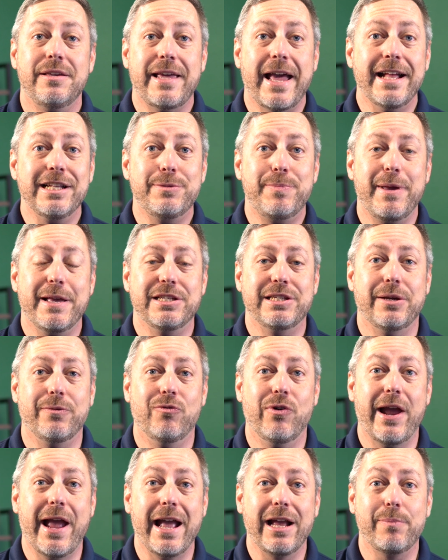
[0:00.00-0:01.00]
Gatsby is a
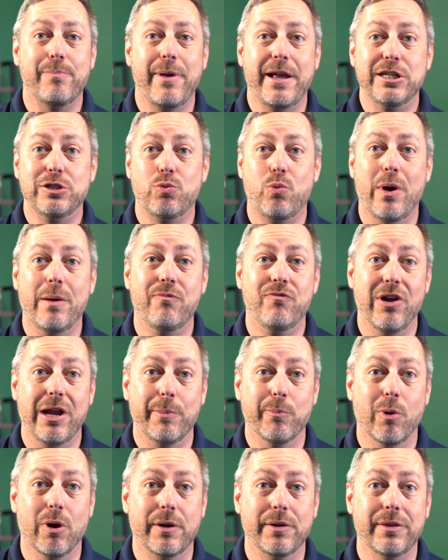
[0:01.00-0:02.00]
React-based web
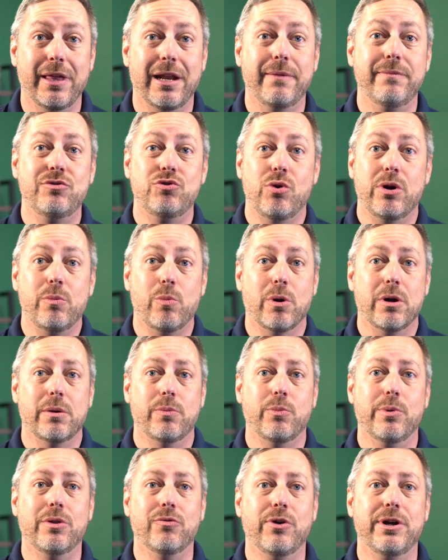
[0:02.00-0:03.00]
framework that I've enjoyed
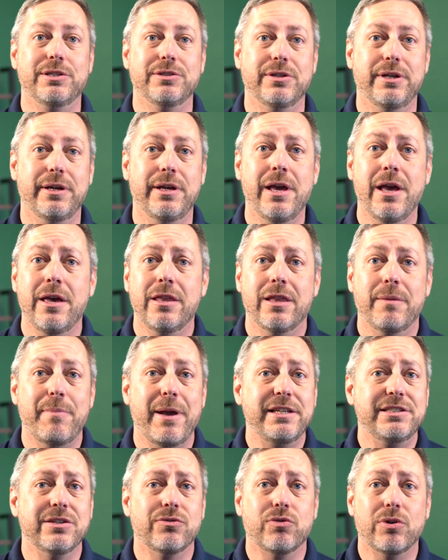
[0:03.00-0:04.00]
working with recently that
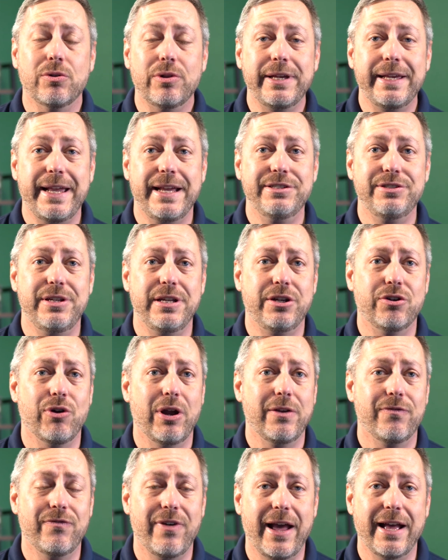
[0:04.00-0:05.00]
makes it really easy to
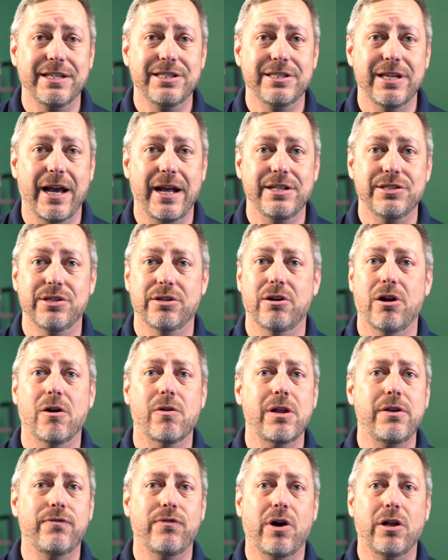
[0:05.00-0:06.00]
create fast sites that
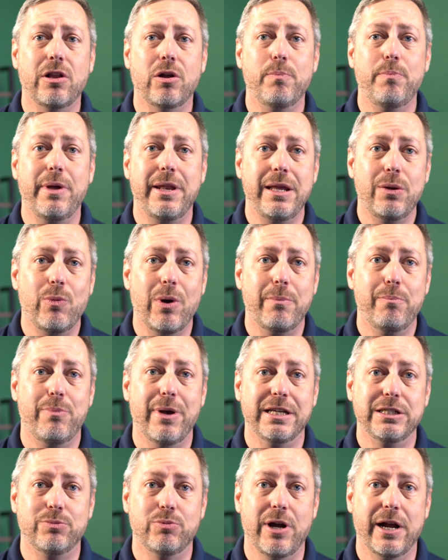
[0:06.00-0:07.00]
already follow many web
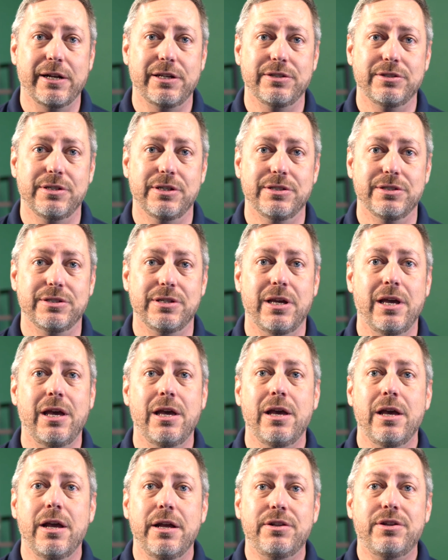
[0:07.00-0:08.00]
best practices.
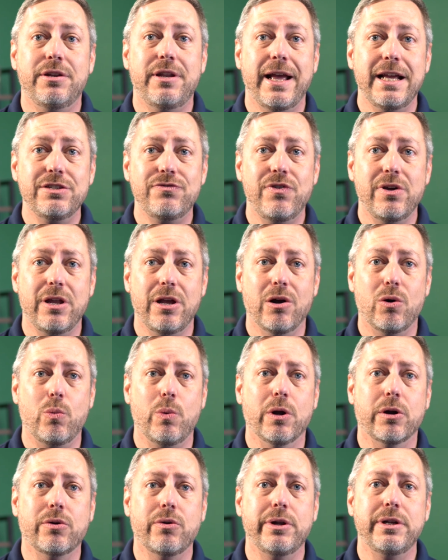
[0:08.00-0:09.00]
In today's video,
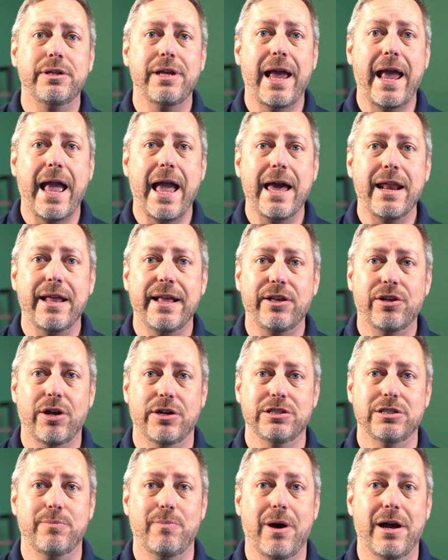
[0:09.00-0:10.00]
we are going to add and
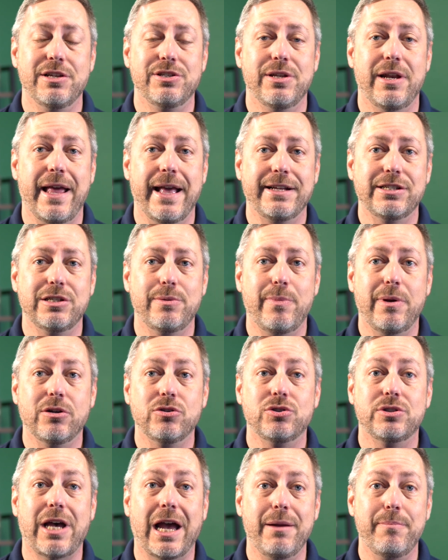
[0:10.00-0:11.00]
customize an XML
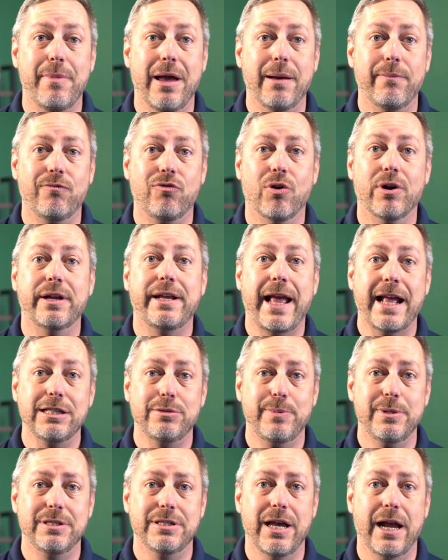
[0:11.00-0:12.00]
sitemap for a
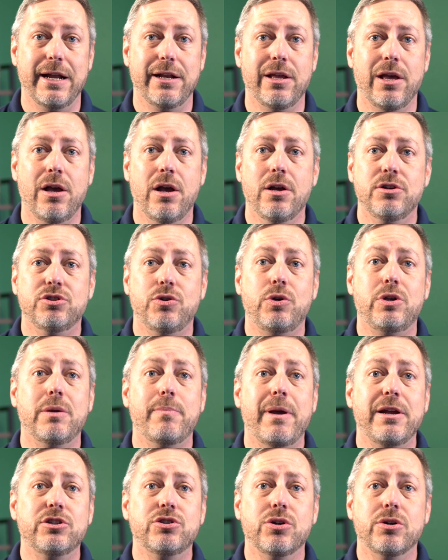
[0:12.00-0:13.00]
Gatsby site so you can
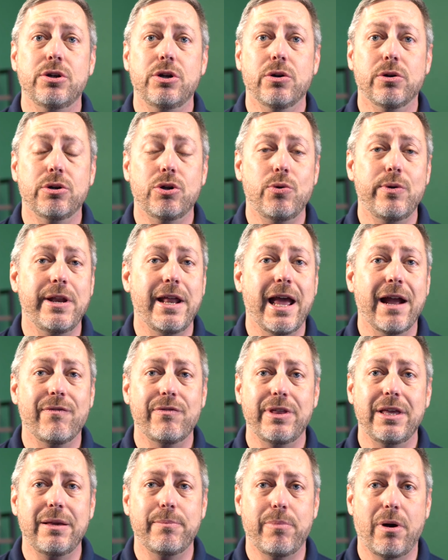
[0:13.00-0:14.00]
make sure you're doing
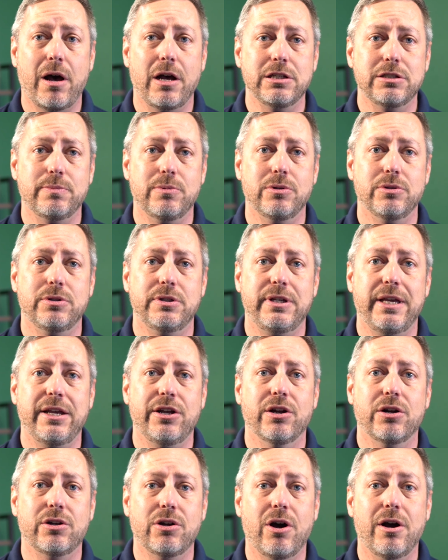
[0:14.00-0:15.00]
everything possible to get
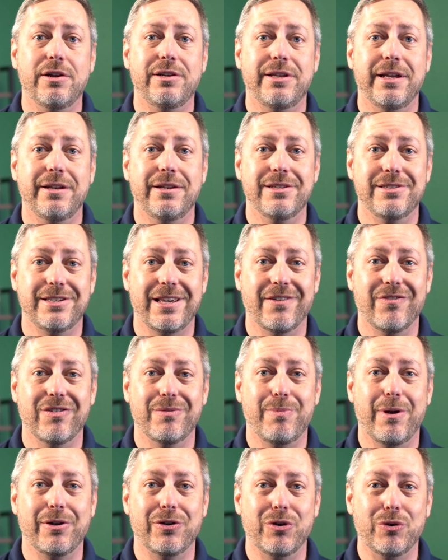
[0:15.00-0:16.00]
your content discovered by